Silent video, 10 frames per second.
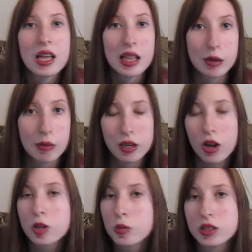Like my
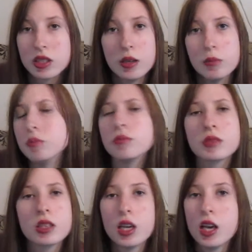dog was
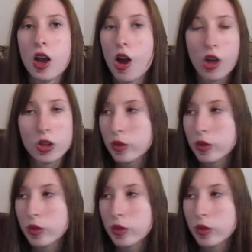all the